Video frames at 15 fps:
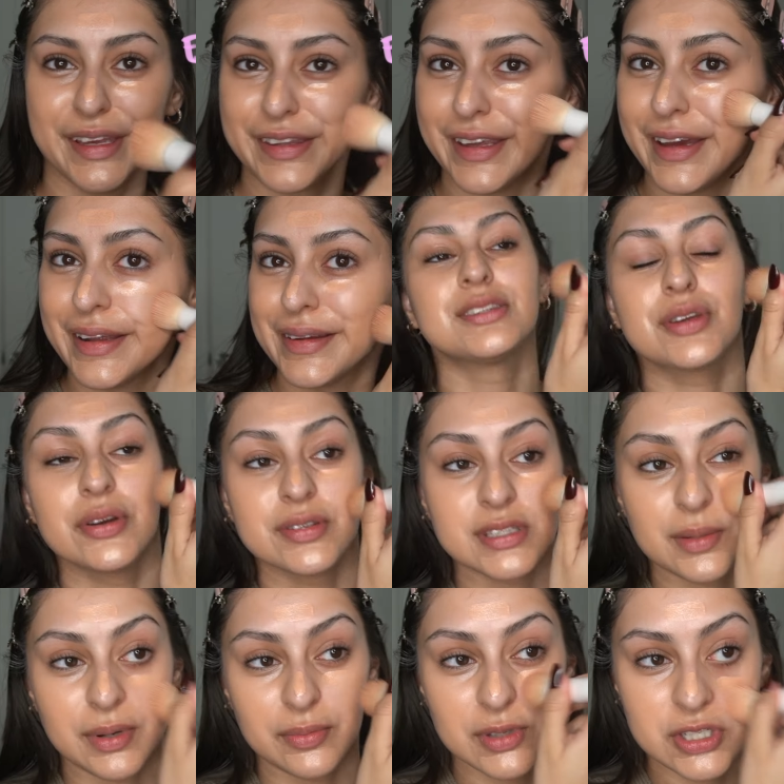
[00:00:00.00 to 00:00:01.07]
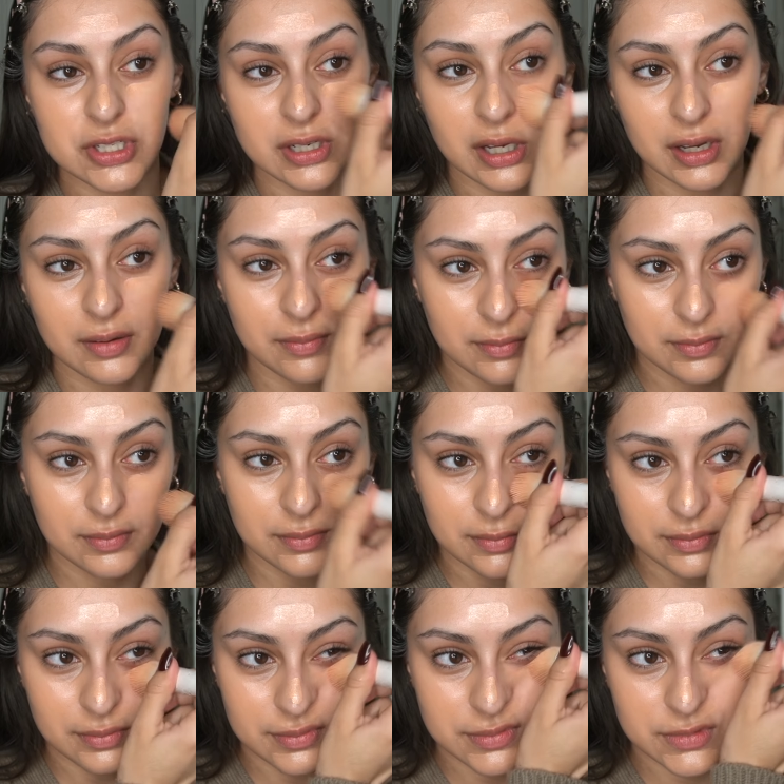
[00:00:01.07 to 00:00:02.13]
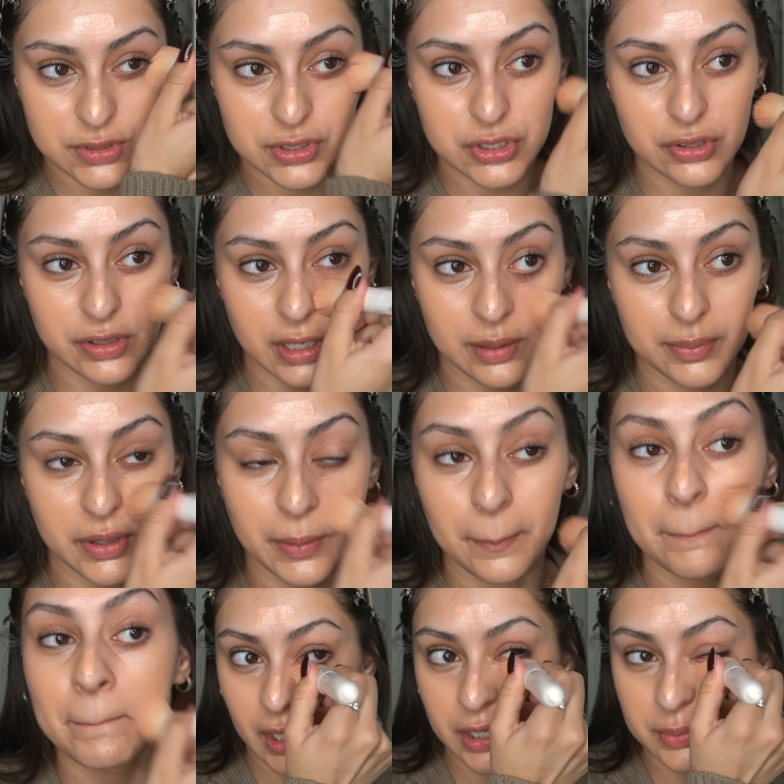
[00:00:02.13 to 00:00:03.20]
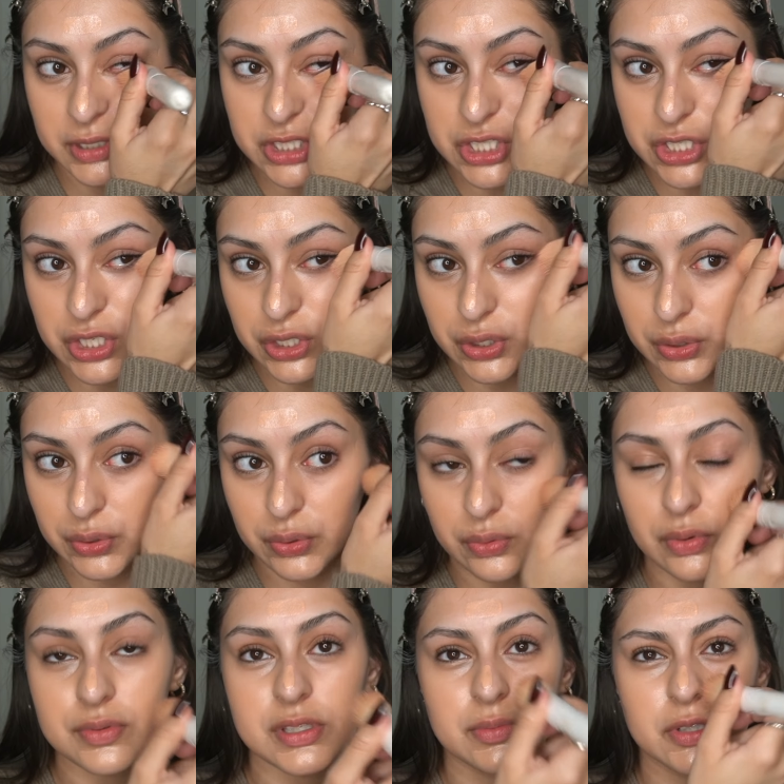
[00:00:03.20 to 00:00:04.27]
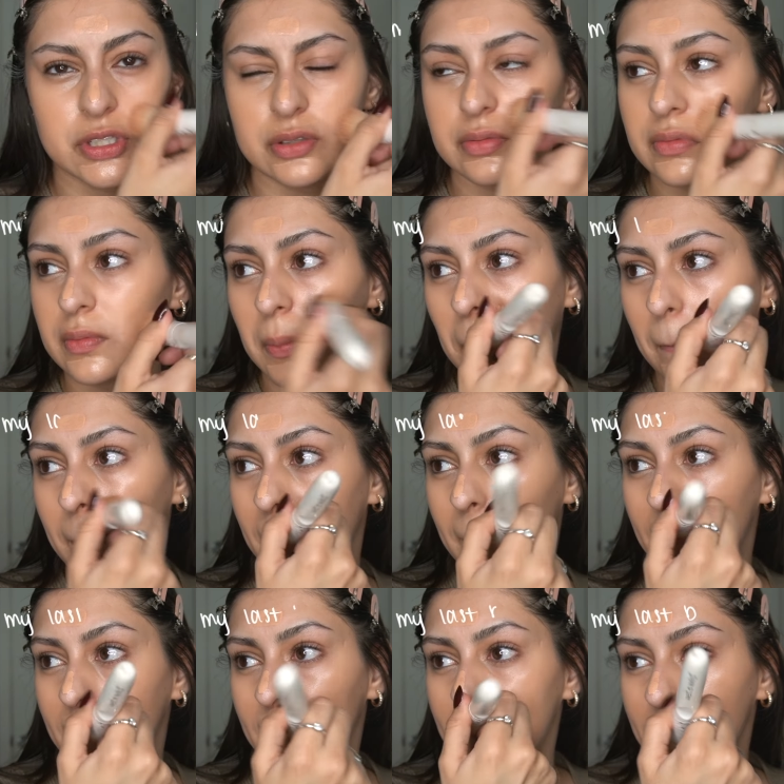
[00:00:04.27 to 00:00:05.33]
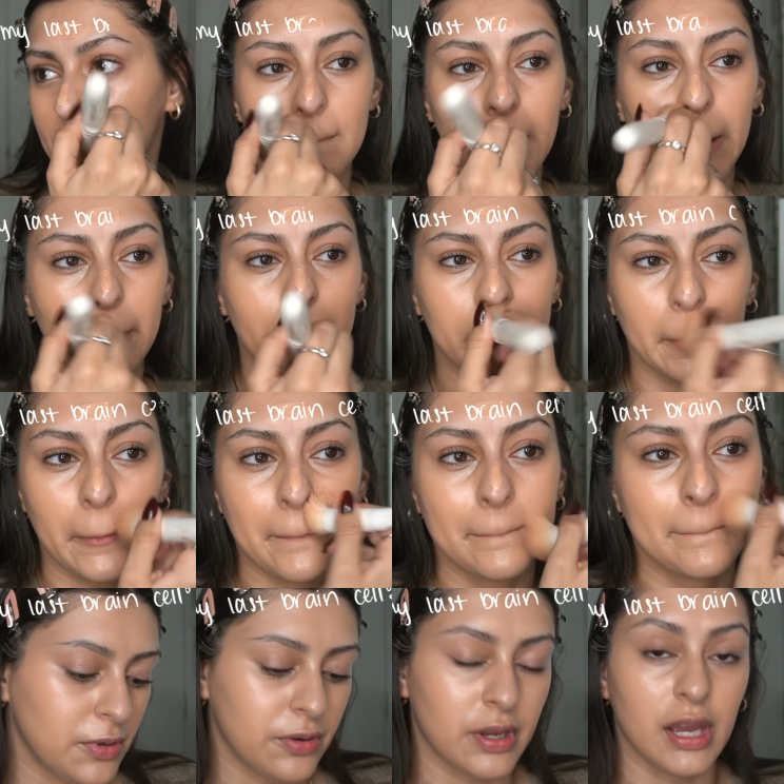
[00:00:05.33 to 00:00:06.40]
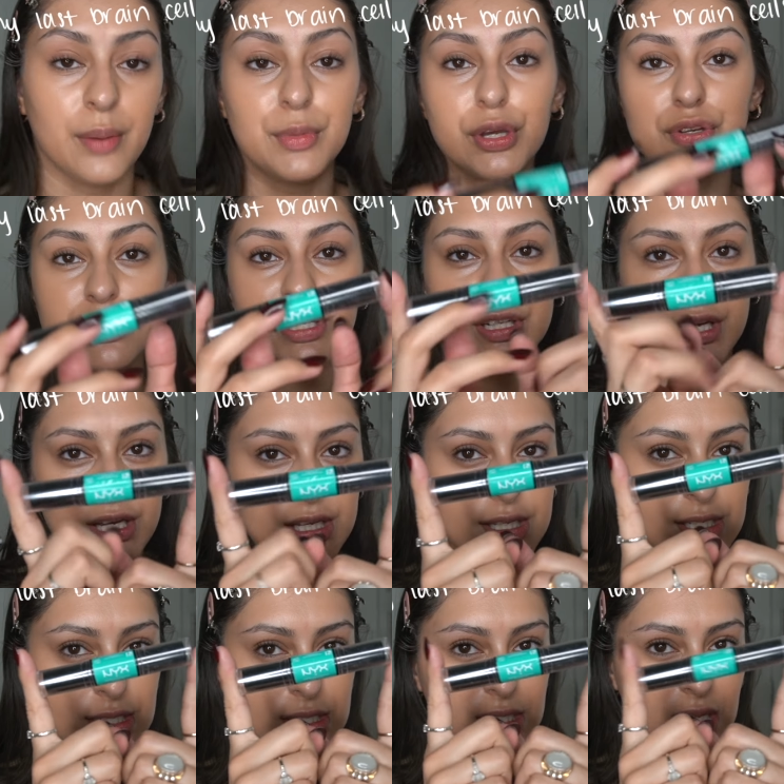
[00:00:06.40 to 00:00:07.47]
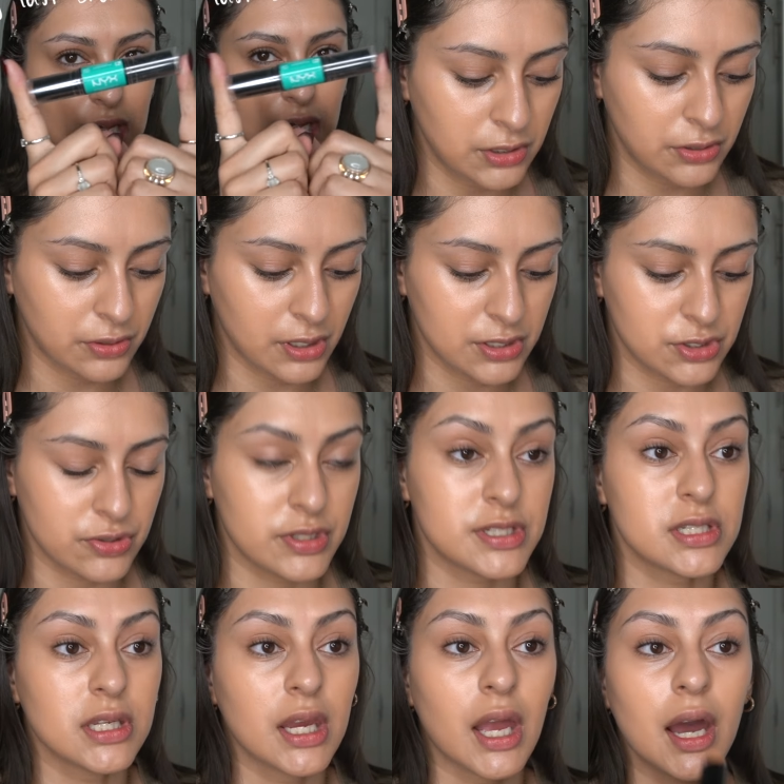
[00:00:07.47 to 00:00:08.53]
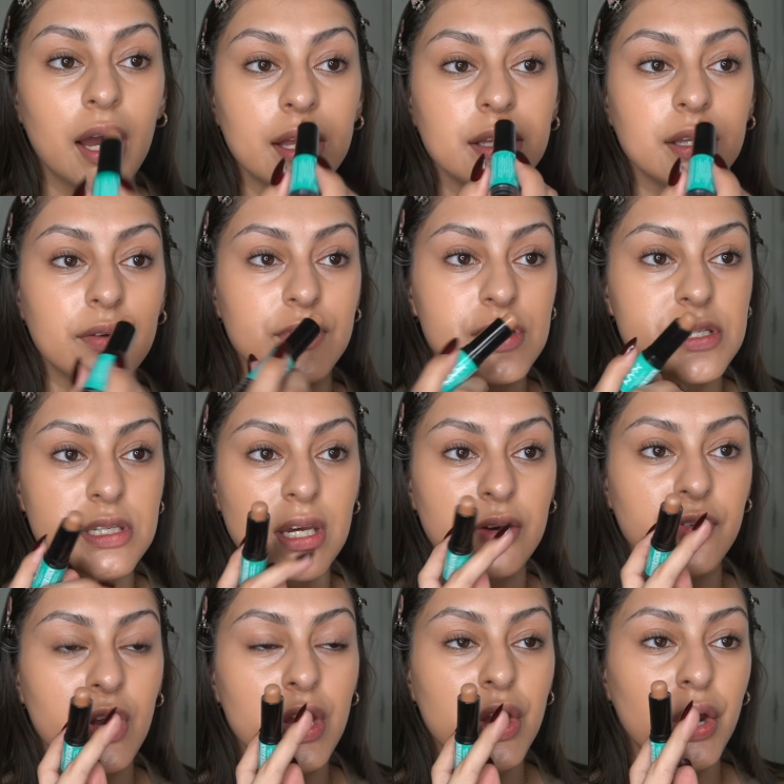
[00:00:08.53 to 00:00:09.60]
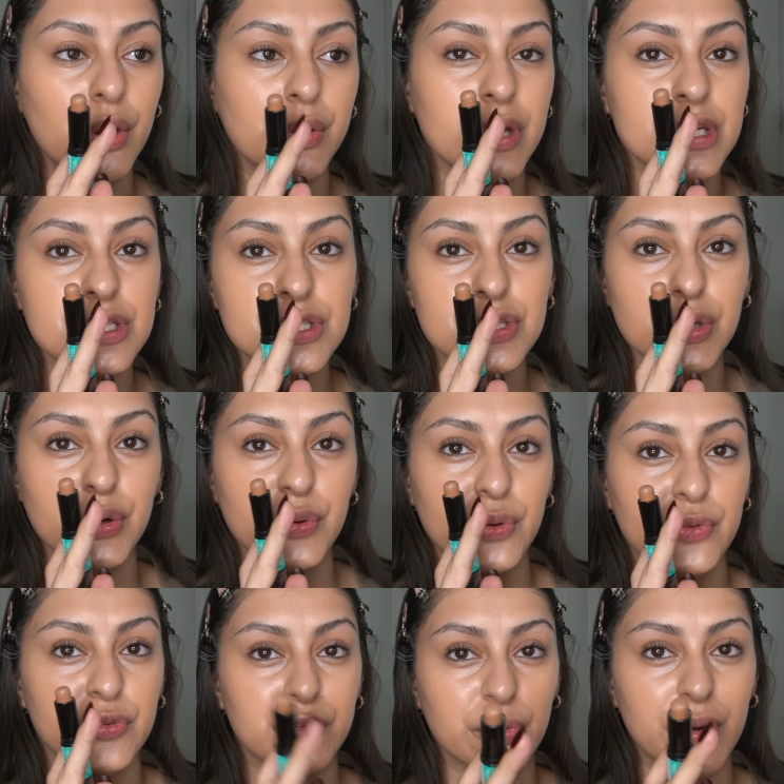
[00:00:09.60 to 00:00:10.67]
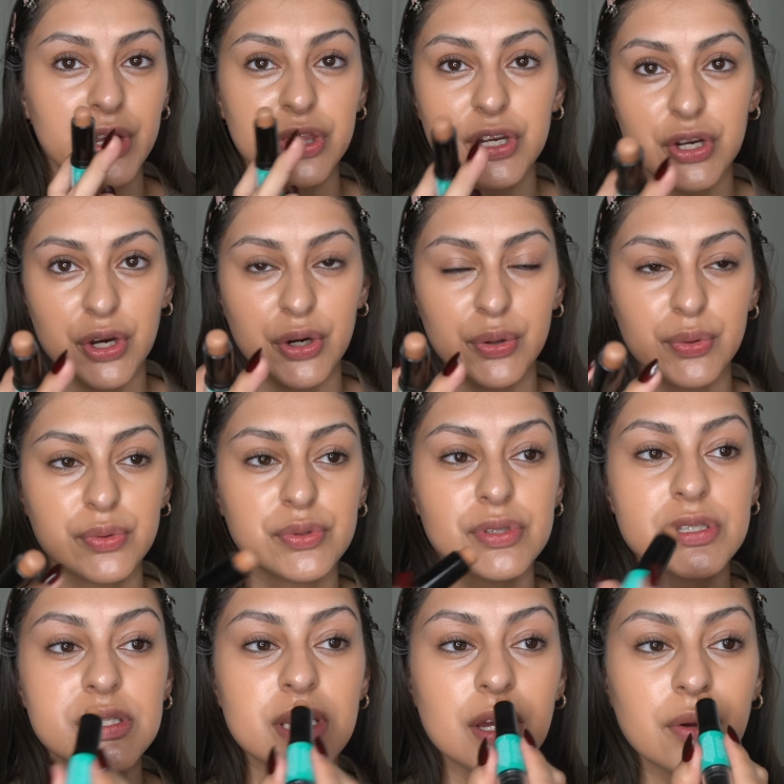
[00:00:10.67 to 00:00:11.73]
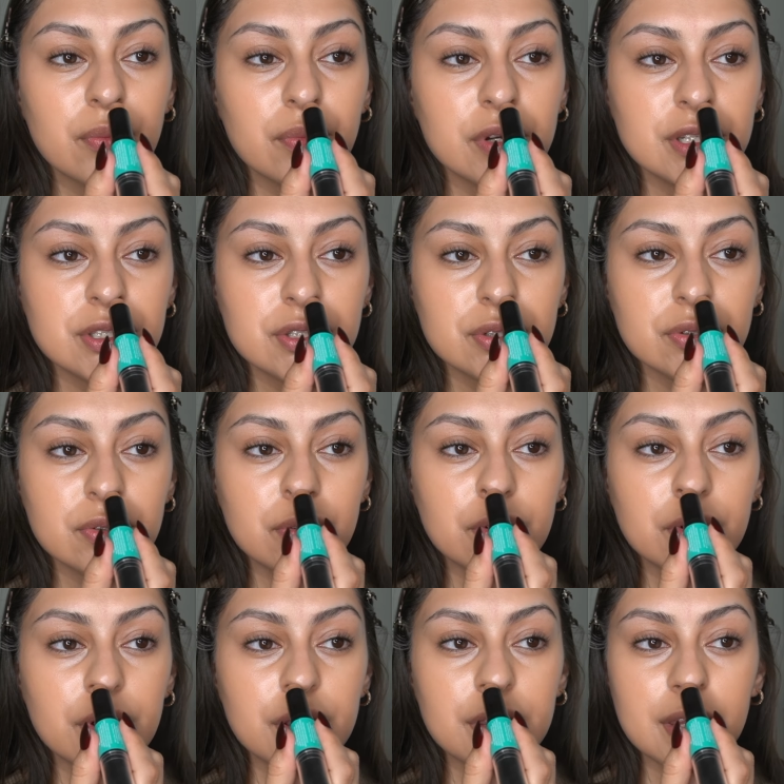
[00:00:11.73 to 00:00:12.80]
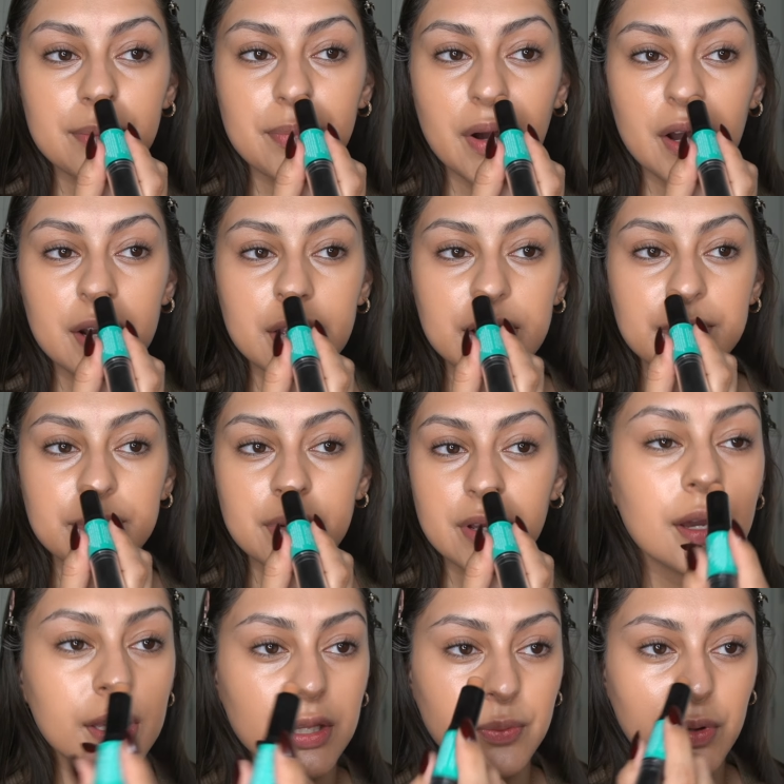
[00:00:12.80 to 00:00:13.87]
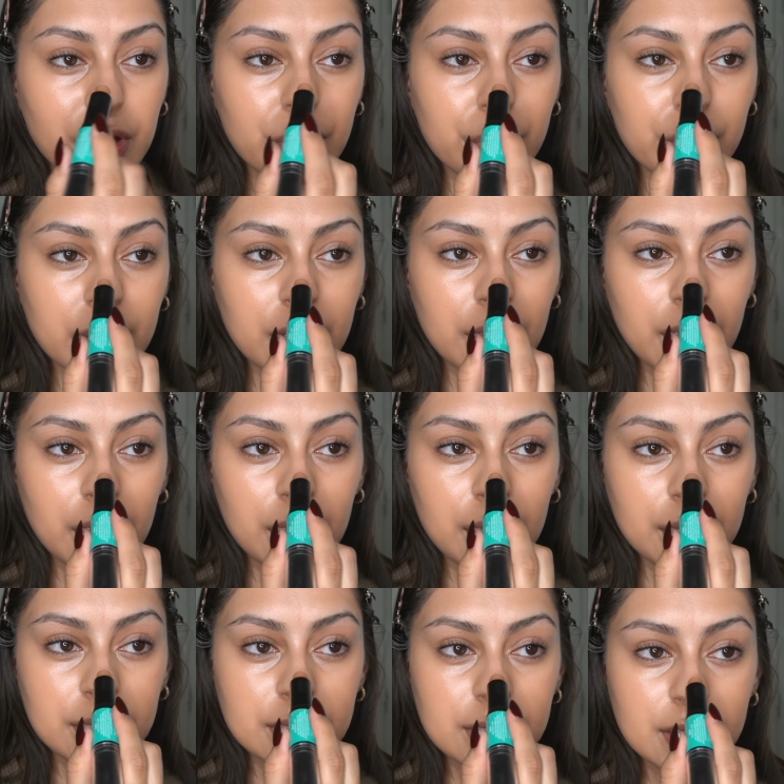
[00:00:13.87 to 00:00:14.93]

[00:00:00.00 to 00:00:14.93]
like that? That's gross. I probably should not. I'm gonna show you that, but. And number two, what was number two? I don't remember. Okay, I'm gonna use the NYX low contour stick. I love this stuff. Okay, so for the nose, we do the bottom and then we create